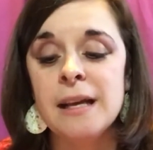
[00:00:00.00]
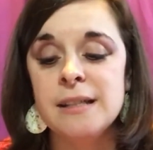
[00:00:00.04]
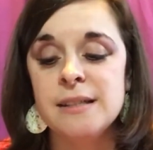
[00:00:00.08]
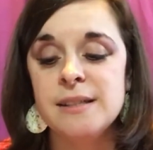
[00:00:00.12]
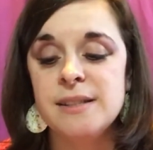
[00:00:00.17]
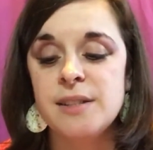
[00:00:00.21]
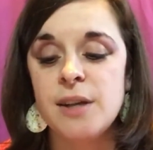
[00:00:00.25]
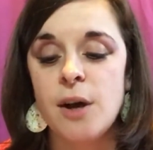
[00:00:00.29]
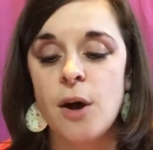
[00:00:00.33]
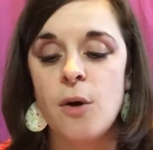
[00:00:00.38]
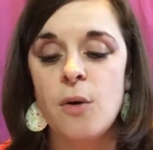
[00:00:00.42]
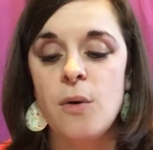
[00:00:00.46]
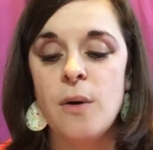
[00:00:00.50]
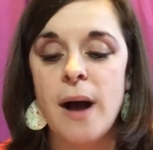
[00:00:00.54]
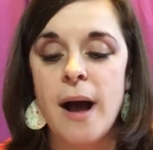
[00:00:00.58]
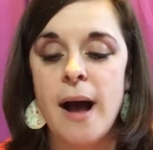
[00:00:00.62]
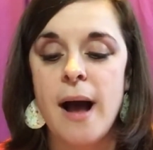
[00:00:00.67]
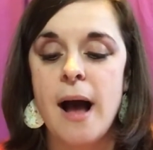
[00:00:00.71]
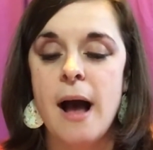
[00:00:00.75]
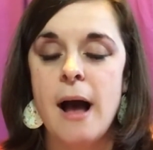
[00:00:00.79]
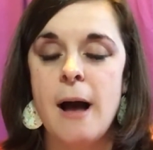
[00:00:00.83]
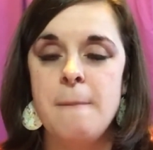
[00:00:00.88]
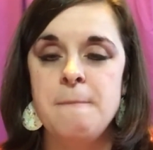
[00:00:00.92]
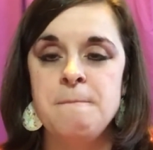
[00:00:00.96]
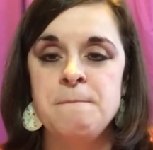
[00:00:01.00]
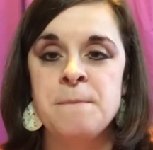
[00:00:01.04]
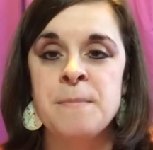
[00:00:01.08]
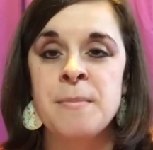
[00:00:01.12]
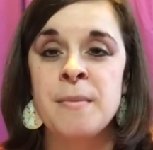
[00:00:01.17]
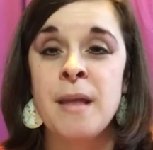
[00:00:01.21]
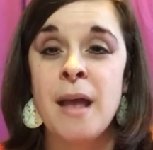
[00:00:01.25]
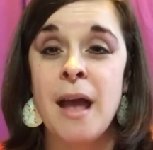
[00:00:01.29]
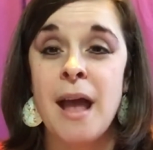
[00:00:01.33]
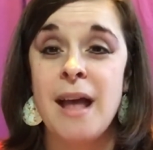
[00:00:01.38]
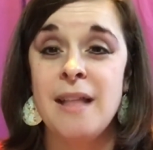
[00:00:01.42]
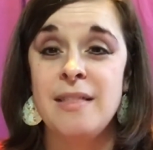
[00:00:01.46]
So
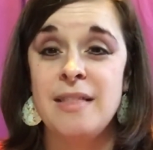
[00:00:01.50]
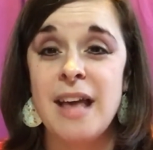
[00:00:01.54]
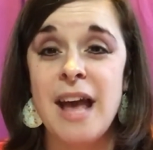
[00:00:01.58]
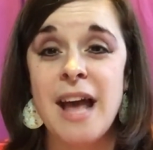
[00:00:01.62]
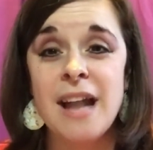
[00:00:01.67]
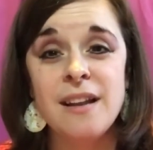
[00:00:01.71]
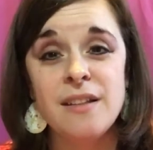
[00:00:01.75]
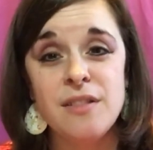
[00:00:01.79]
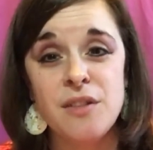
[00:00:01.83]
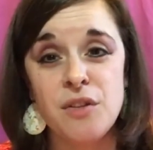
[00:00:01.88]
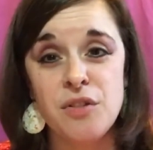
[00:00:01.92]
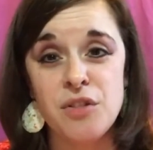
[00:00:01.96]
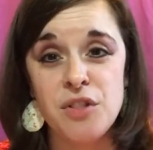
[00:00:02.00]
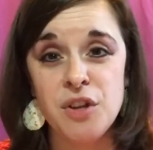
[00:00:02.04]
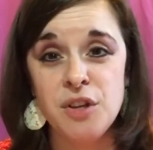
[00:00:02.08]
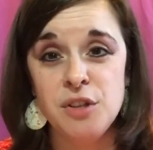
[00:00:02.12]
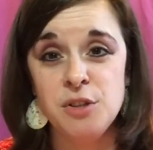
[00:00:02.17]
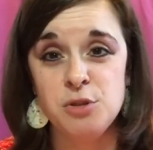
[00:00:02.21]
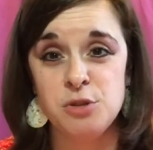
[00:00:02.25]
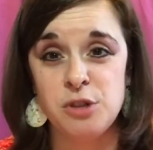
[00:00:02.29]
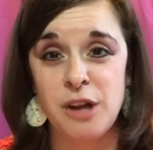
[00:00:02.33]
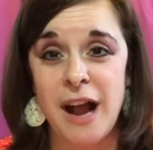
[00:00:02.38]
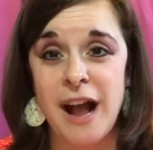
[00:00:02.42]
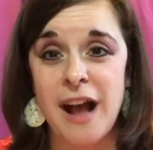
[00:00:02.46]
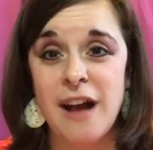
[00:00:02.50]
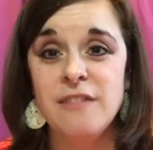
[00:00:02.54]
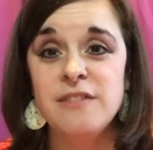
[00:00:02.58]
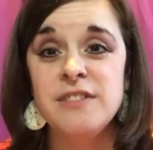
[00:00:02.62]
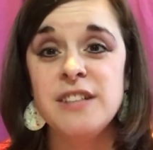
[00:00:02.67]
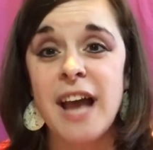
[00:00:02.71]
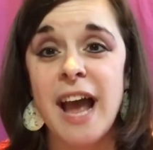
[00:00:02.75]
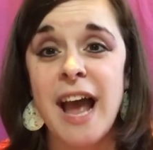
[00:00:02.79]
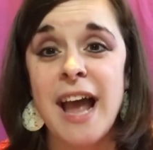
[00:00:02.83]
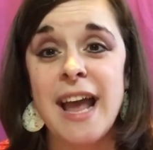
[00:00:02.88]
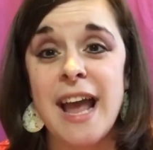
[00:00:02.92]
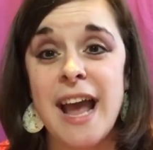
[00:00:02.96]
at the end of the third
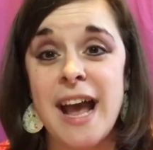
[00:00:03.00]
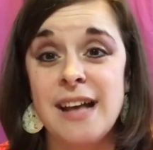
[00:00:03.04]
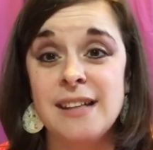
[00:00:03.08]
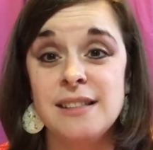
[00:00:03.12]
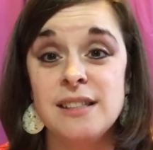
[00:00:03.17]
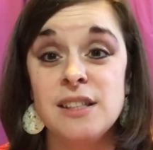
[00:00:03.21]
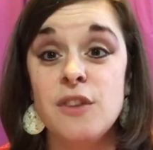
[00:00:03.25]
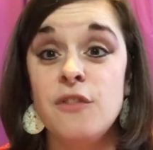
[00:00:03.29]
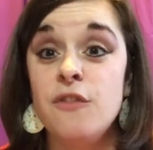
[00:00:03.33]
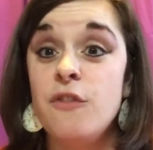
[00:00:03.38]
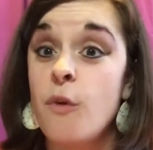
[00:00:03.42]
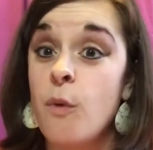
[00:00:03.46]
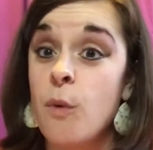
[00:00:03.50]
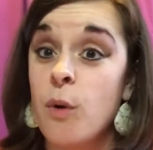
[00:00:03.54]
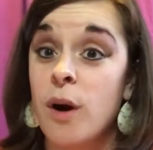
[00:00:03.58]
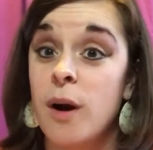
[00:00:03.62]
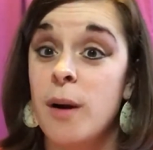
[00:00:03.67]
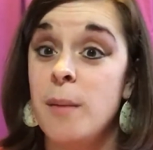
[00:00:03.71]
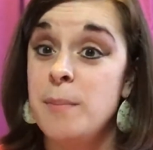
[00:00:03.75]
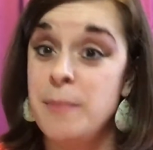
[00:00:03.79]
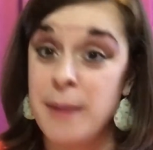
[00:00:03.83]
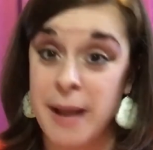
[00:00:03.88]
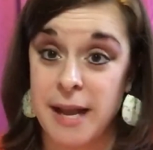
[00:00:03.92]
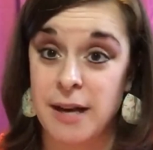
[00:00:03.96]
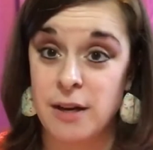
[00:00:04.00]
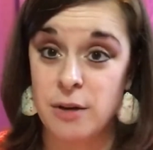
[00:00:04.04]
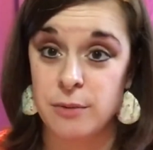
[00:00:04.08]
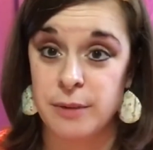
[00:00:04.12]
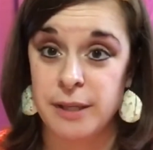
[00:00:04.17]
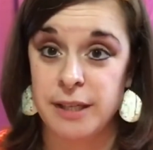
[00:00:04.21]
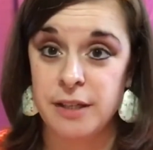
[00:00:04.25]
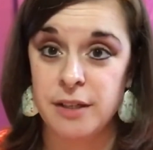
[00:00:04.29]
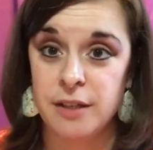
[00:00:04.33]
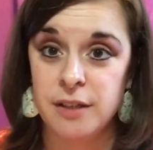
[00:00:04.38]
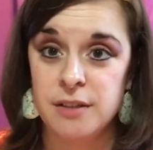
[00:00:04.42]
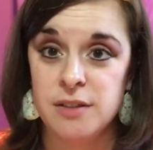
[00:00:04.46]
draft, I ask for beta
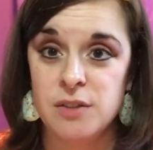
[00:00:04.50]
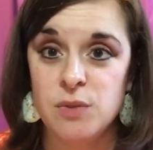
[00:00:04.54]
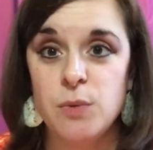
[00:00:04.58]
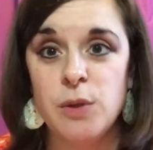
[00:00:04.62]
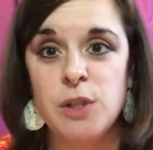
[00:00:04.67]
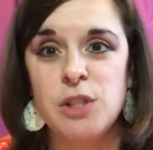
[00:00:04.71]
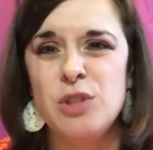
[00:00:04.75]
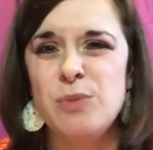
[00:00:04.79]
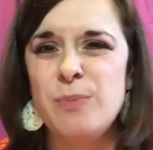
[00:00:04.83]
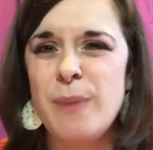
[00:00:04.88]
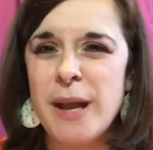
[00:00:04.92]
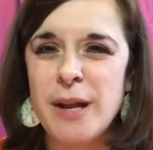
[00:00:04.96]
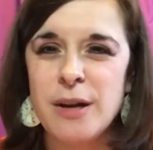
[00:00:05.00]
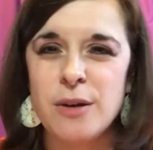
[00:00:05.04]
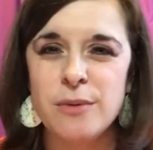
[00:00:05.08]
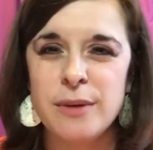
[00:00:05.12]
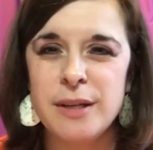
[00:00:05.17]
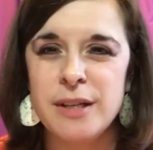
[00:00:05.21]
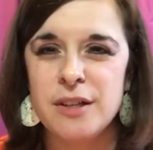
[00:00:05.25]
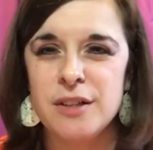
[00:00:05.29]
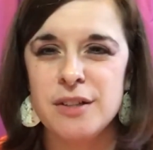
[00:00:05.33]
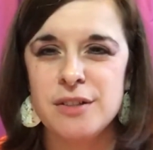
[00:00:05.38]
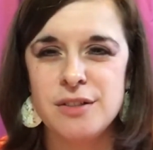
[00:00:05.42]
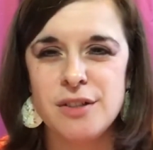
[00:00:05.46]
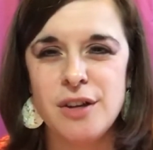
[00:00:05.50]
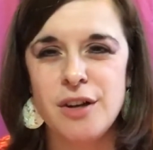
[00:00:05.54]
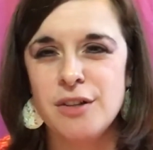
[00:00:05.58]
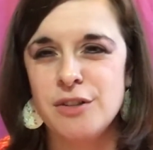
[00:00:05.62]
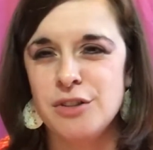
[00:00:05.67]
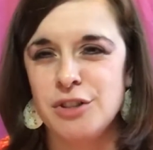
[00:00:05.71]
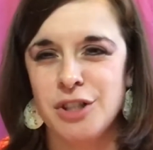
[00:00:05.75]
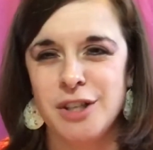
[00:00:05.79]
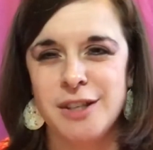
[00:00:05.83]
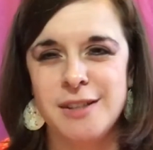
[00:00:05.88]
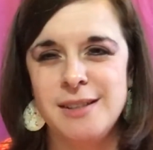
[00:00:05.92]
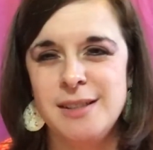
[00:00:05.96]
readers, which beta readers are
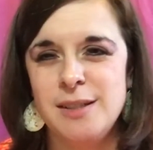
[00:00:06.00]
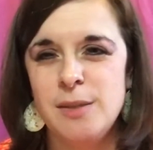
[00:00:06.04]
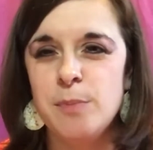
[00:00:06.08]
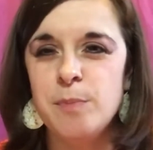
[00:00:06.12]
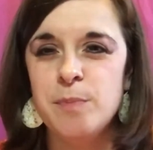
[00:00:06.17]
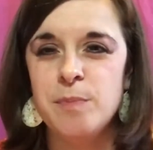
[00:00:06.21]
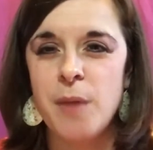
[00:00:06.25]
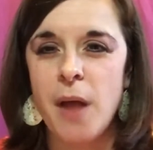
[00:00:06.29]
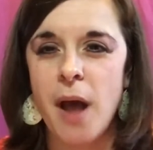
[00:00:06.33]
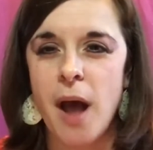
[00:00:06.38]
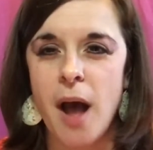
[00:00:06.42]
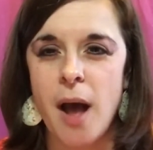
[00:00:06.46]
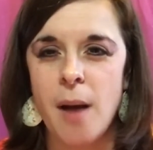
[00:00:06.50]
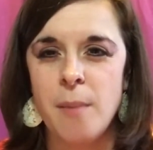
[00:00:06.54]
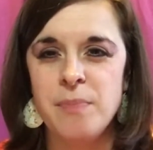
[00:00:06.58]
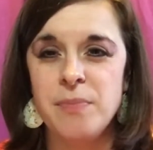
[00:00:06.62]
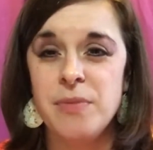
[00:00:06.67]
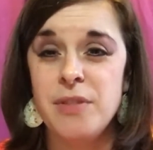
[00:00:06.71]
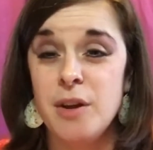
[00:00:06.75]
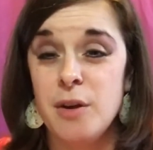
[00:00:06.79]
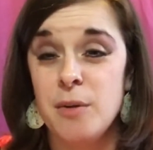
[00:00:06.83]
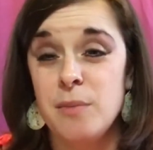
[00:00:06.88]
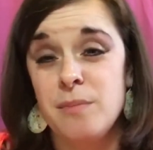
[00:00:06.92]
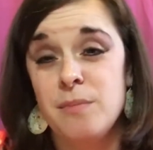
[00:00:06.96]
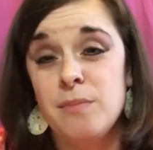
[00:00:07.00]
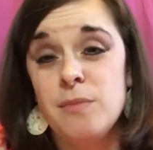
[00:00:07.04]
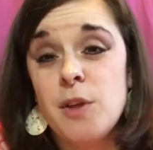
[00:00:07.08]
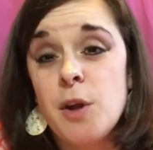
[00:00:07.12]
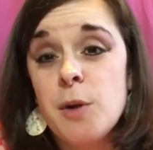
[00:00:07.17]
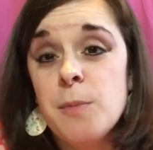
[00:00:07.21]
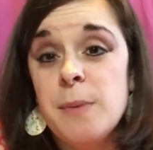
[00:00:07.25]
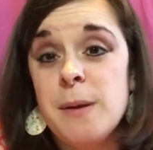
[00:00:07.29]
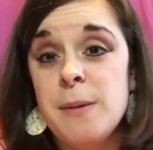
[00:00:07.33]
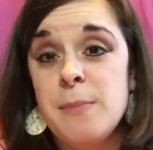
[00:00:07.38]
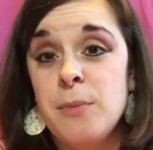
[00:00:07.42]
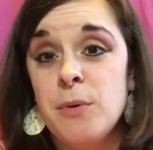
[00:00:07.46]
just,
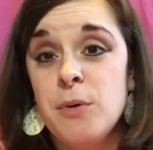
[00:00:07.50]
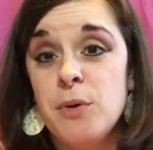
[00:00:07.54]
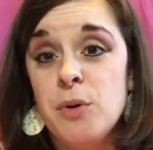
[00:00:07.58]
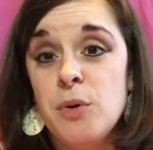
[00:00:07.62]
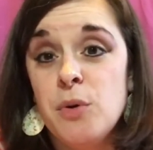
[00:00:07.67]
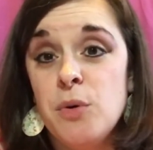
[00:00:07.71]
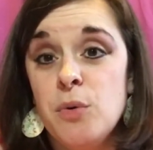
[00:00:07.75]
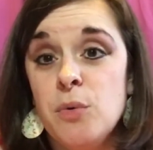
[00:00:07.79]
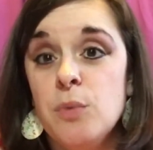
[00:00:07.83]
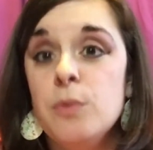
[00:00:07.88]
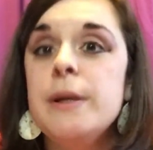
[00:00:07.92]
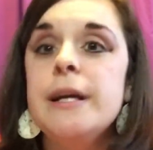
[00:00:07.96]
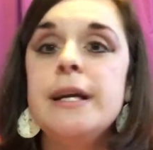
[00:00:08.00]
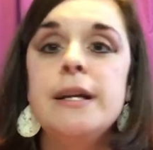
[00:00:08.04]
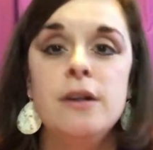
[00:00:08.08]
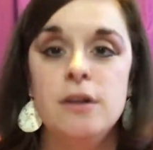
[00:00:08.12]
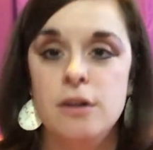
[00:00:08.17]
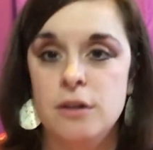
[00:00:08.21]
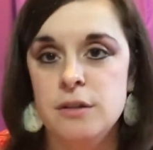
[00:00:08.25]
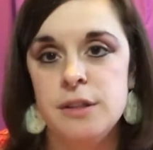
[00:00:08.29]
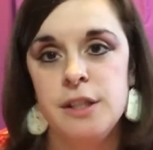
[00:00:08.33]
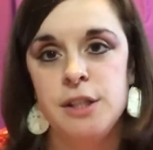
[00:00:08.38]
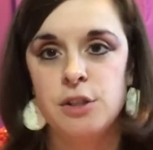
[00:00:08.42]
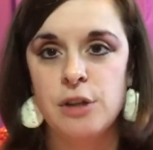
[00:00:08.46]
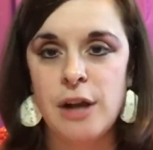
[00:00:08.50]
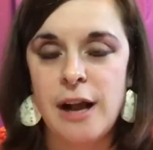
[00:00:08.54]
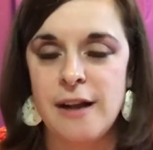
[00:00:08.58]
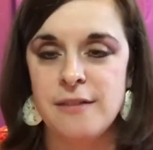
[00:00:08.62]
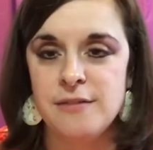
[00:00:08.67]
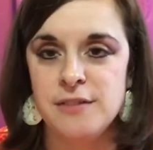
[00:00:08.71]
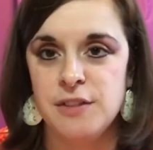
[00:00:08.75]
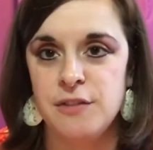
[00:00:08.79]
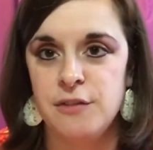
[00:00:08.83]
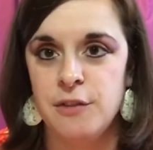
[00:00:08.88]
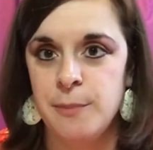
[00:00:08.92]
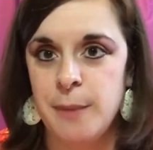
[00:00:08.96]
they're people who read early
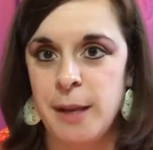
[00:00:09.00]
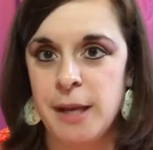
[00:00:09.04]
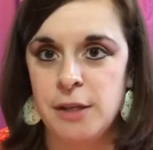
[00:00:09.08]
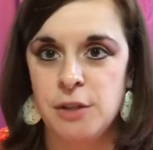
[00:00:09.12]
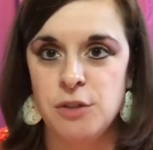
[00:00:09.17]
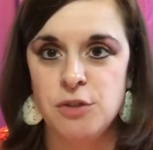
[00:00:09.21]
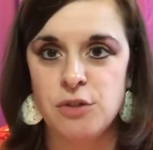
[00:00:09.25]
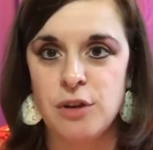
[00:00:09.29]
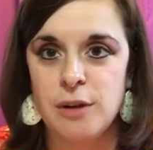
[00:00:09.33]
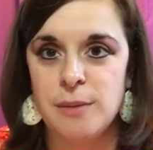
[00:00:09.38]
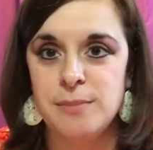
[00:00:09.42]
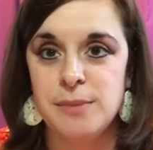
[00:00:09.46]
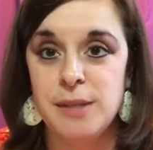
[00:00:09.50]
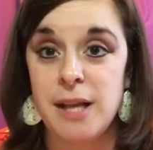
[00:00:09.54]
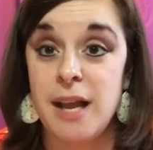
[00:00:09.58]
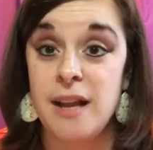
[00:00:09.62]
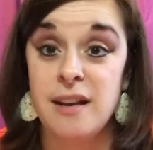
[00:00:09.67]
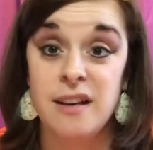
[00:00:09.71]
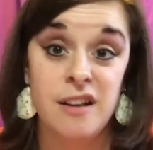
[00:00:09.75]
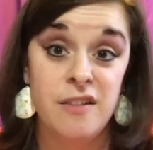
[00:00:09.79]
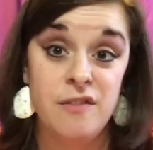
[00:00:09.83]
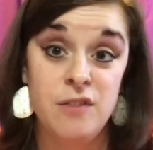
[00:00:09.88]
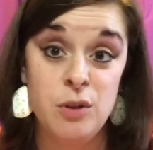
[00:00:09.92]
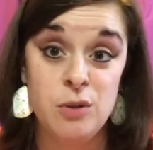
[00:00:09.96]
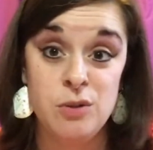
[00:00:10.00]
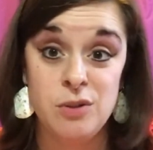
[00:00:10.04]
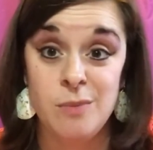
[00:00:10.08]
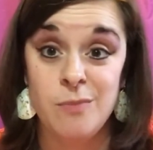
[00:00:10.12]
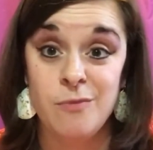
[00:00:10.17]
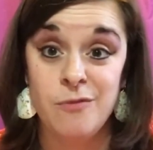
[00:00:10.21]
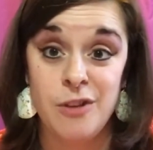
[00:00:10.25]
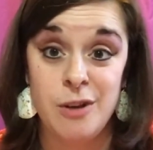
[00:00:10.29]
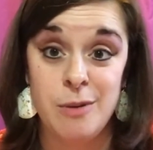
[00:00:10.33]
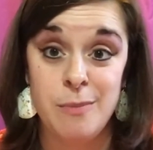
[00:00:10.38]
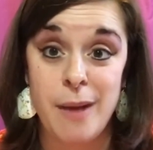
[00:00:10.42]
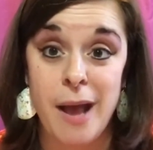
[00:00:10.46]
drafts of a manuscript and give you
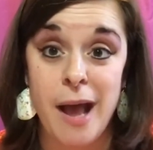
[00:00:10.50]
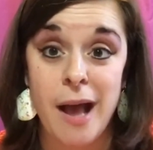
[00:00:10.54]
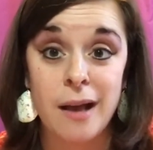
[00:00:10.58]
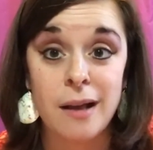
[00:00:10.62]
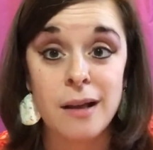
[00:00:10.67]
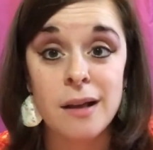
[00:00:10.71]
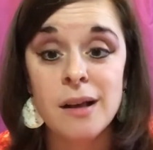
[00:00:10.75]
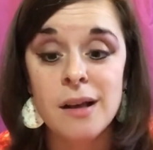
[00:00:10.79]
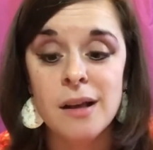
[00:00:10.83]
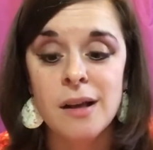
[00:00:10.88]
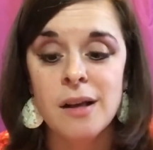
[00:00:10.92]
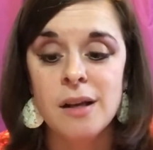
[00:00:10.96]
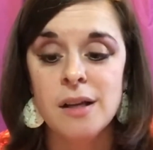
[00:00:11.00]
some feedback.